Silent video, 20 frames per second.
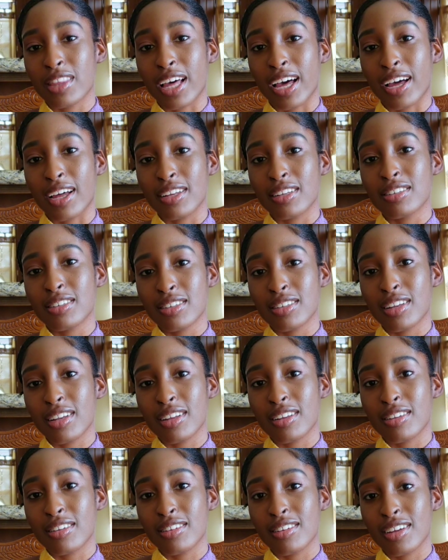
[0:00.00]
that
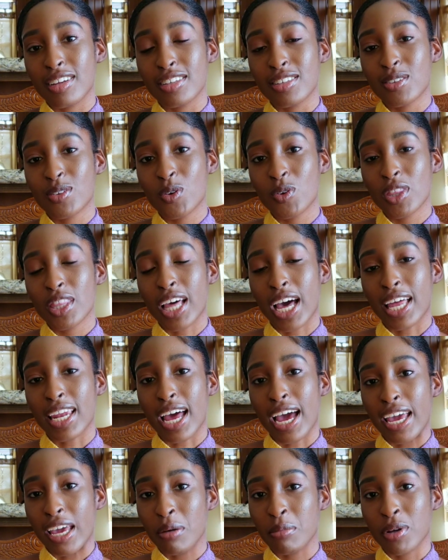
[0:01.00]
it's good that
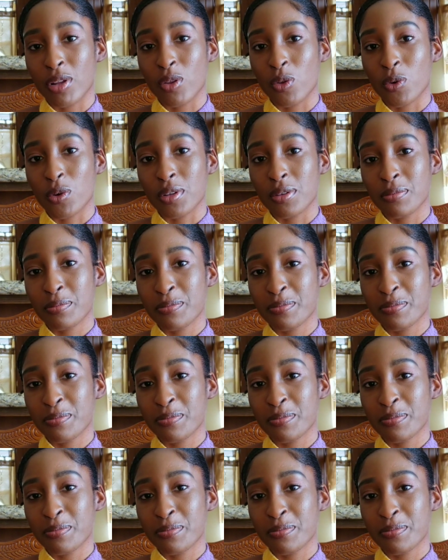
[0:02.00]
I am alone.